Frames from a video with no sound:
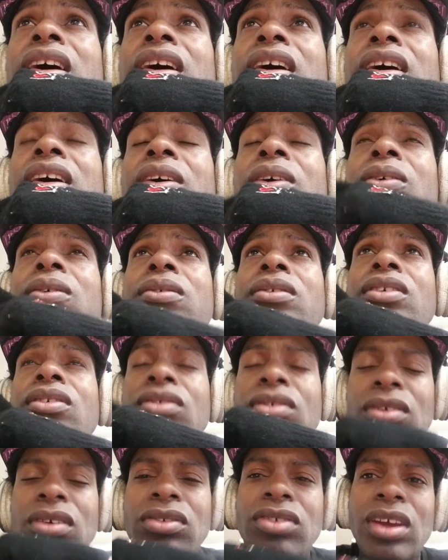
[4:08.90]
Oh,
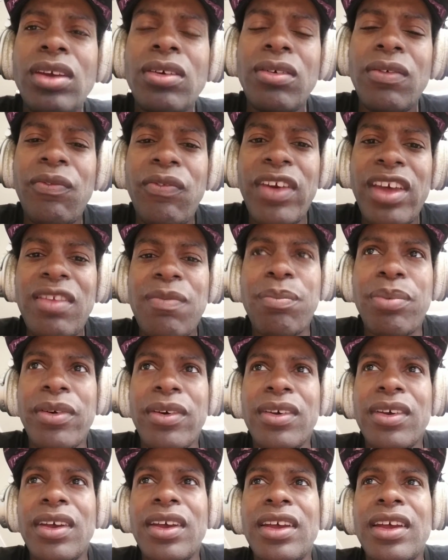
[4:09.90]
you can check it on
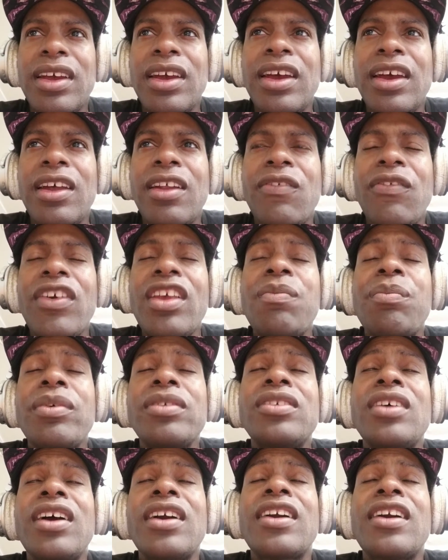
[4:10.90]
Facebook at
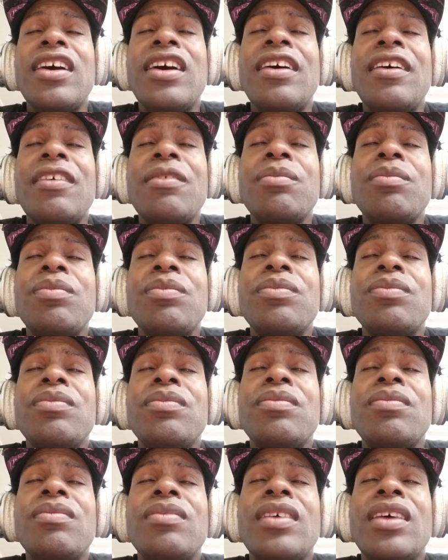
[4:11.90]

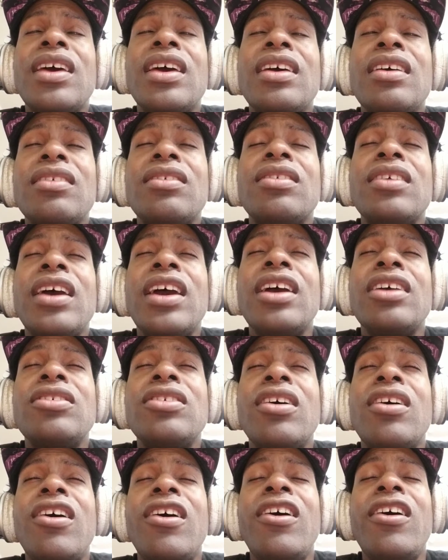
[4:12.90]

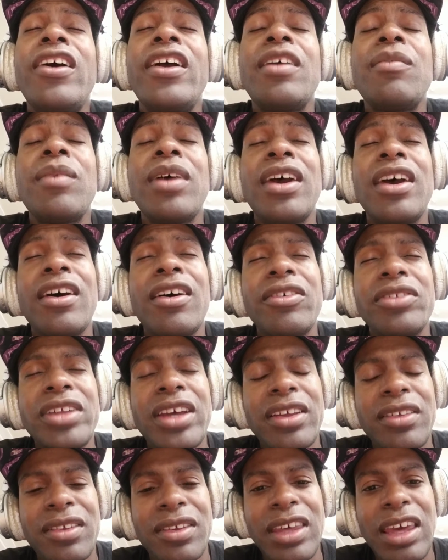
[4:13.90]
facebook.com/RML.
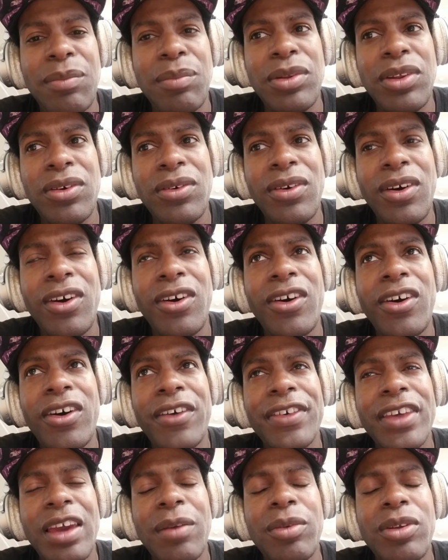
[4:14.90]
That's capital
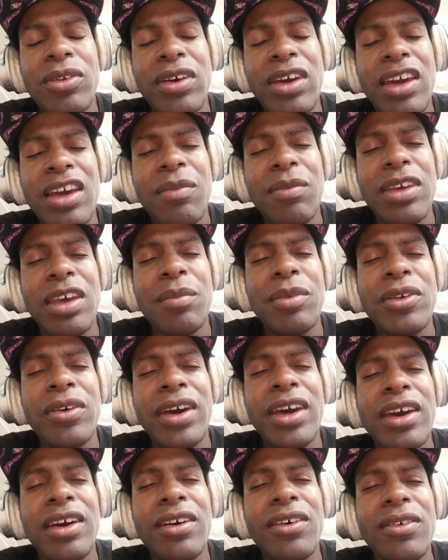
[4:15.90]
R, capital M, capital
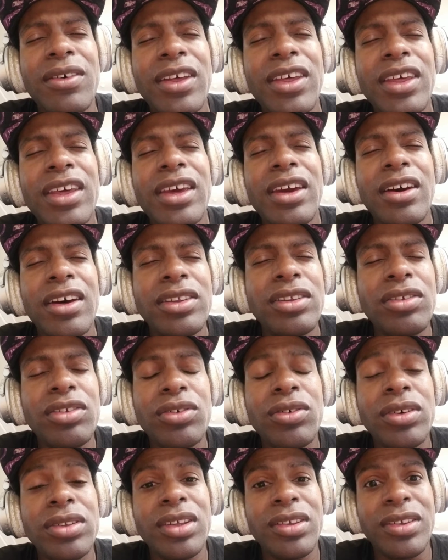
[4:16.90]
L
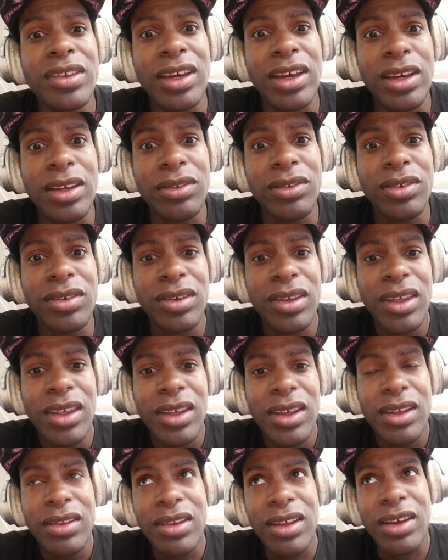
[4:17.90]
_designs.
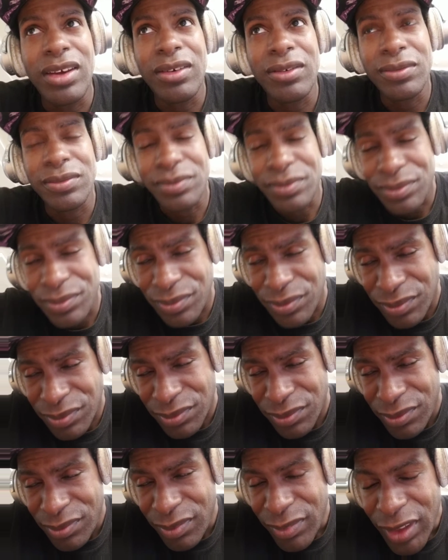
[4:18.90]
Now,
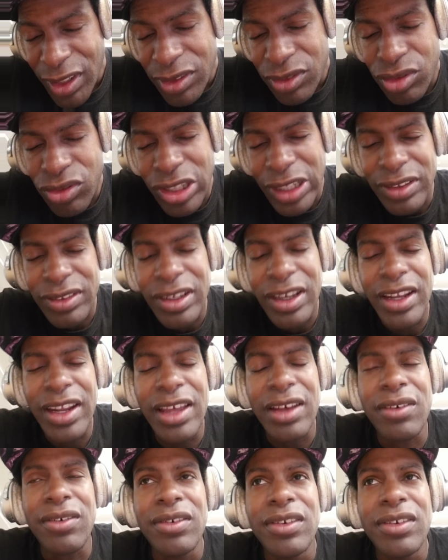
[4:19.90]
to check that out.